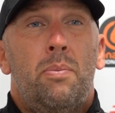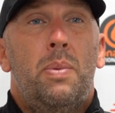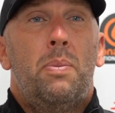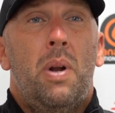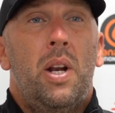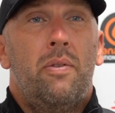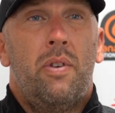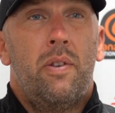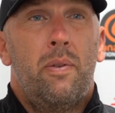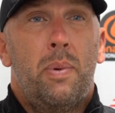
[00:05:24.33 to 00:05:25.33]
be playing in
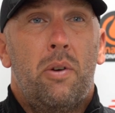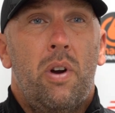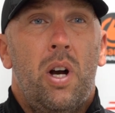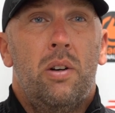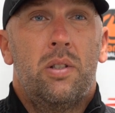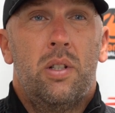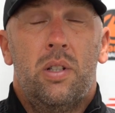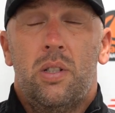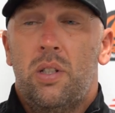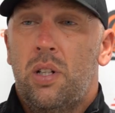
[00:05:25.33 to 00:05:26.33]
front of a big crowd.
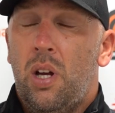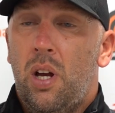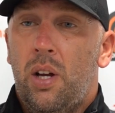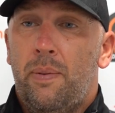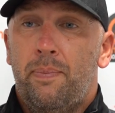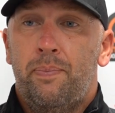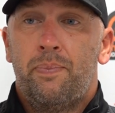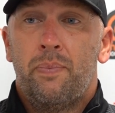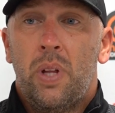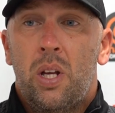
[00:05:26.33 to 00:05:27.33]
And
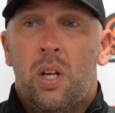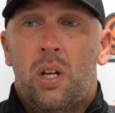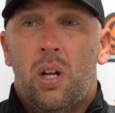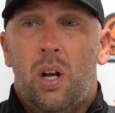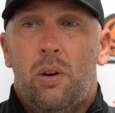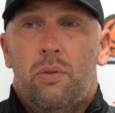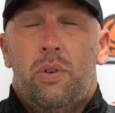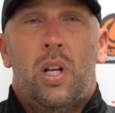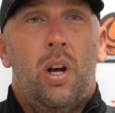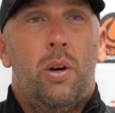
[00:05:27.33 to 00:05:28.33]
I
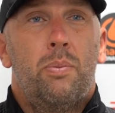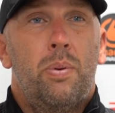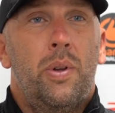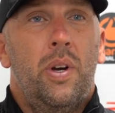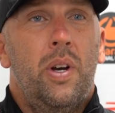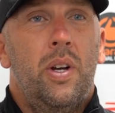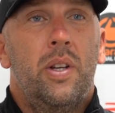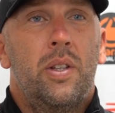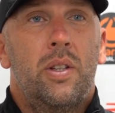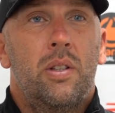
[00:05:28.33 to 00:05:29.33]
really hope that
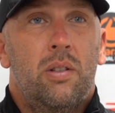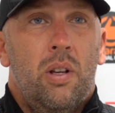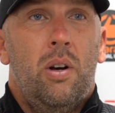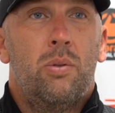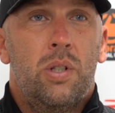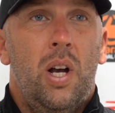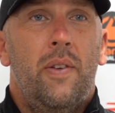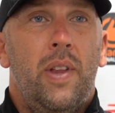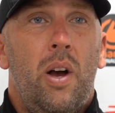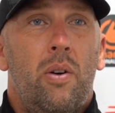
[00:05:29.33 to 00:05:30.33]
the whole
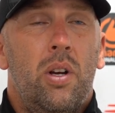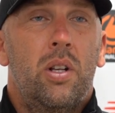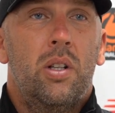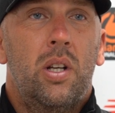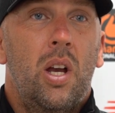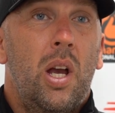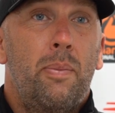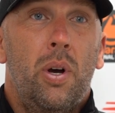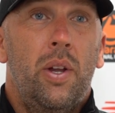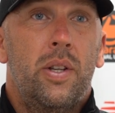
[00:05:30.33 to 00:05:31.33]
town now can
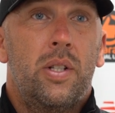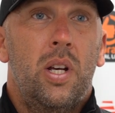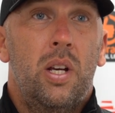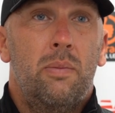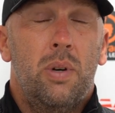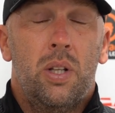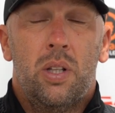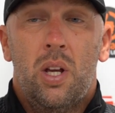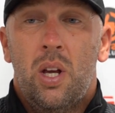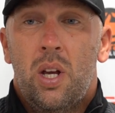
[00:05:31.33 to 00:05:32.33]
get behind the team,
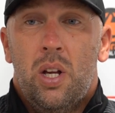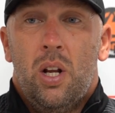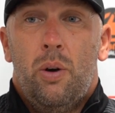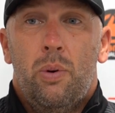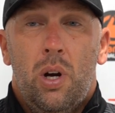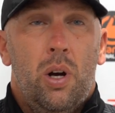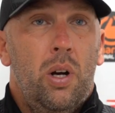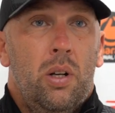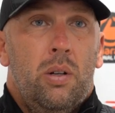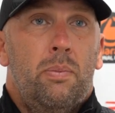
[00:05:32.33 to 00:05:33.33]
and we
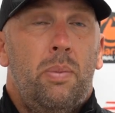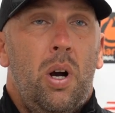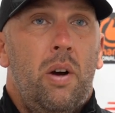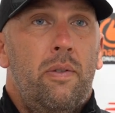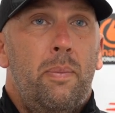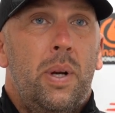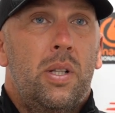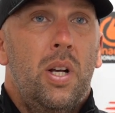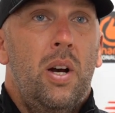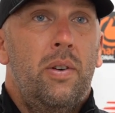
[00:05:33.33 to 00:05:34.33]
are part of a big
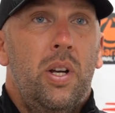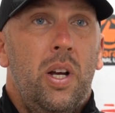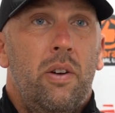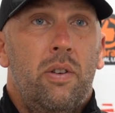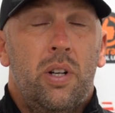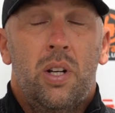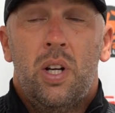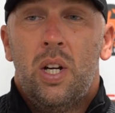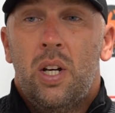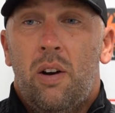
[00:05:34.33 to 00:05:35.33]
town here, and
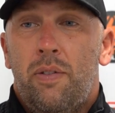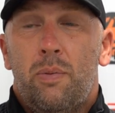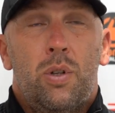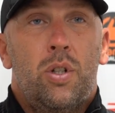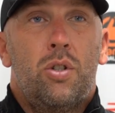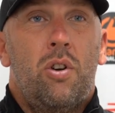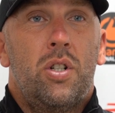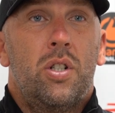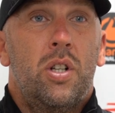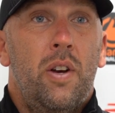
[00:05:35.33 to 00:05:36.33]
I think we just
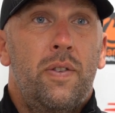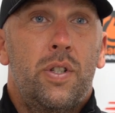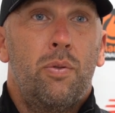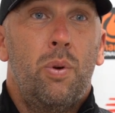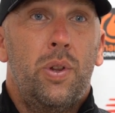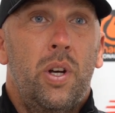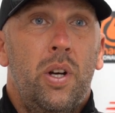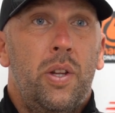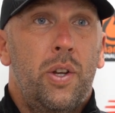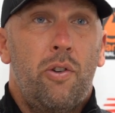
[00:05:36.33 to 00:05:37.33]
scratched the surface of what
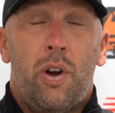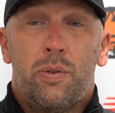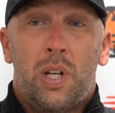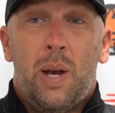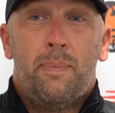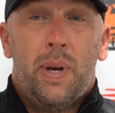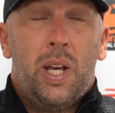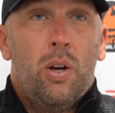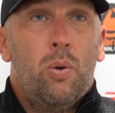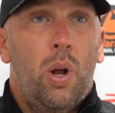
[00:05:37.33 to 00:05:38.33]
the crowds can
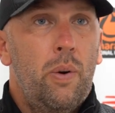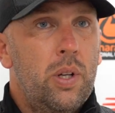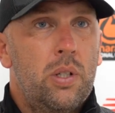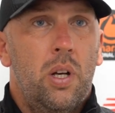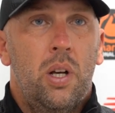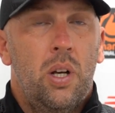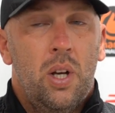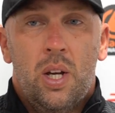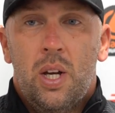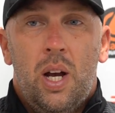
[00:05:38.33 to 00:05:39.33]
be. Although it's a
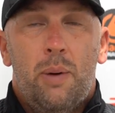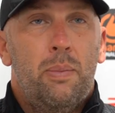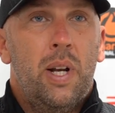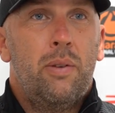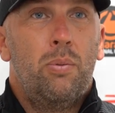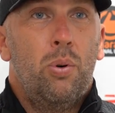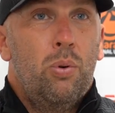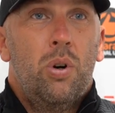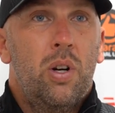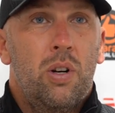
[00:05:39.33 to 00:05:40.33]

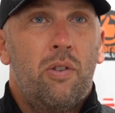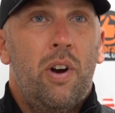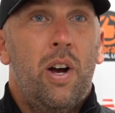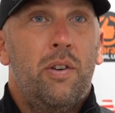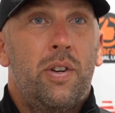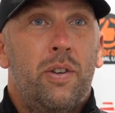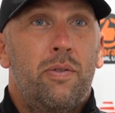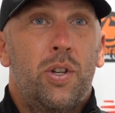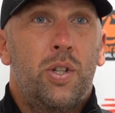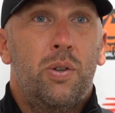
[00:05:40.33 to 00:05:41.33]
unbelievable crowd
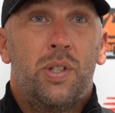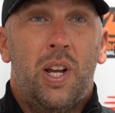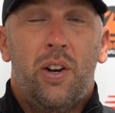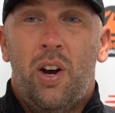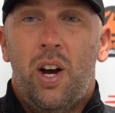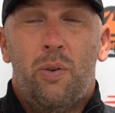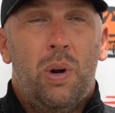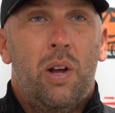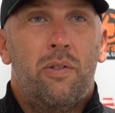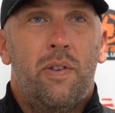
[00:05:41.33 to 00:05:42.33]
for a Tuesday night,
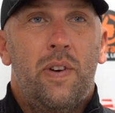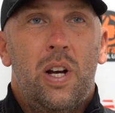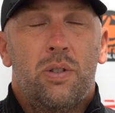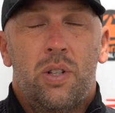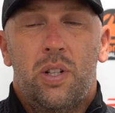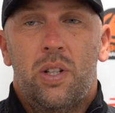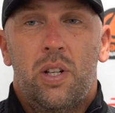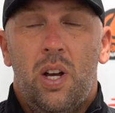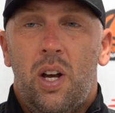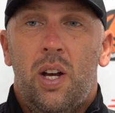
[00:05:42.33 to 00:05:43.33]
well over 1,000.
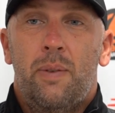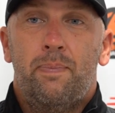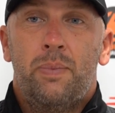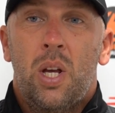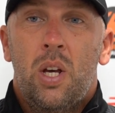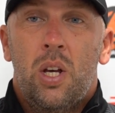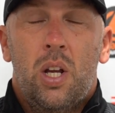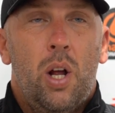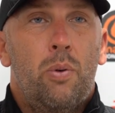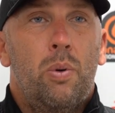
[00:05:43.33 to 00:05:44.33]
We
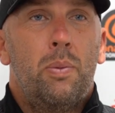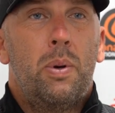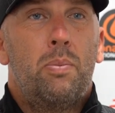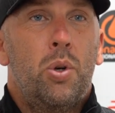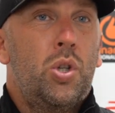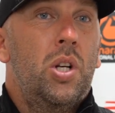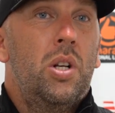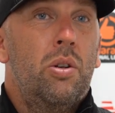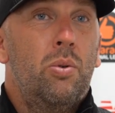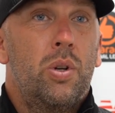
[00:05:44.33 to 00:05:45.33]
want to be
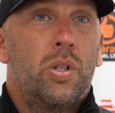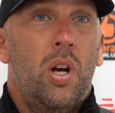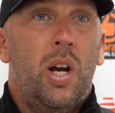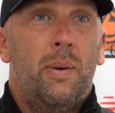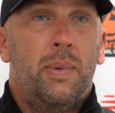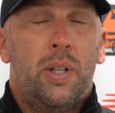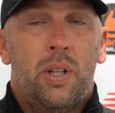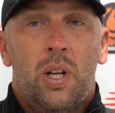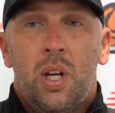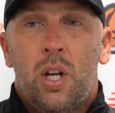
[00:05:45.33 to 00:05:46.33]
pushing all the time and
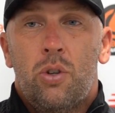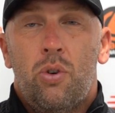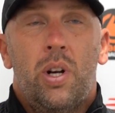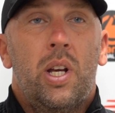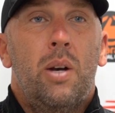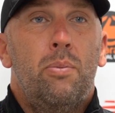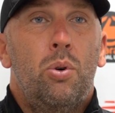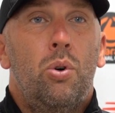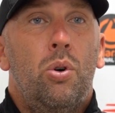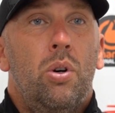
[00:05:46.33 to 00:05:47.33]
trying to get
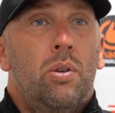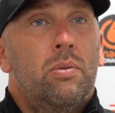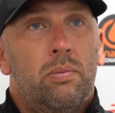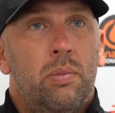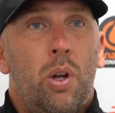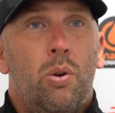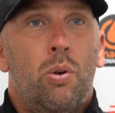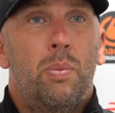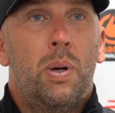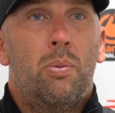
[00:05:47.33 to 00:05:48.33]
more
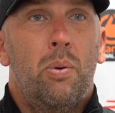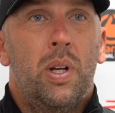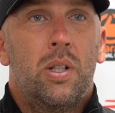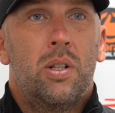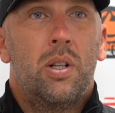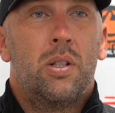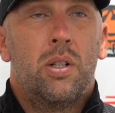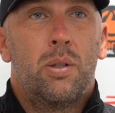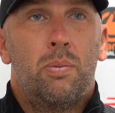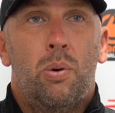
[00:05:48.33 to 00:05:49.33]
local people in to
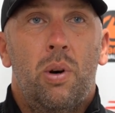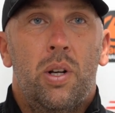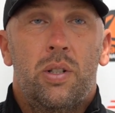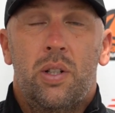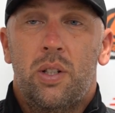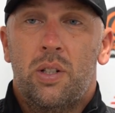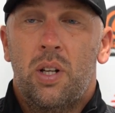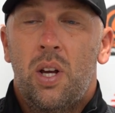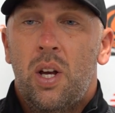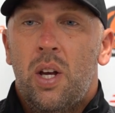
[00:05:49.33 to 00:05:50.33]
support us, and
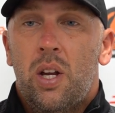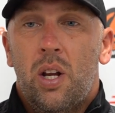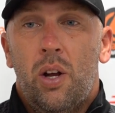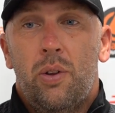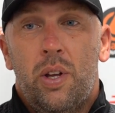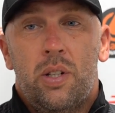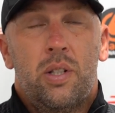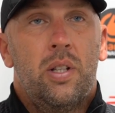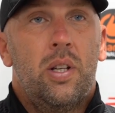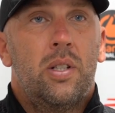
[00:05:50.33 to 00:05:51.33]

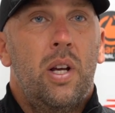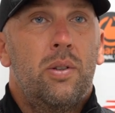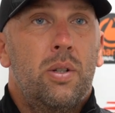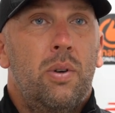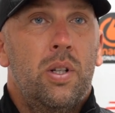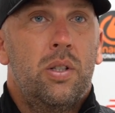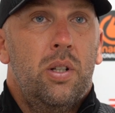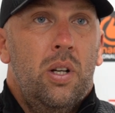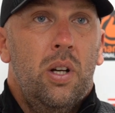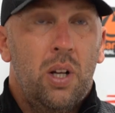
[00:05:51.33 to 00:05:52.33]
that's down to us
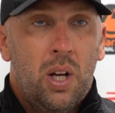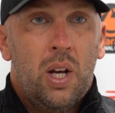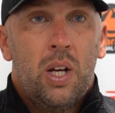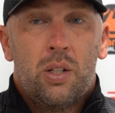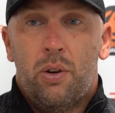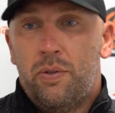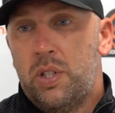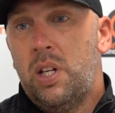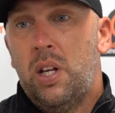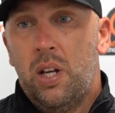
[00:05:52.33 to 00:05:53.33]
to
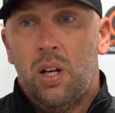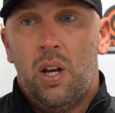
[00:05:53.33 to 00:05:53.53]
obviously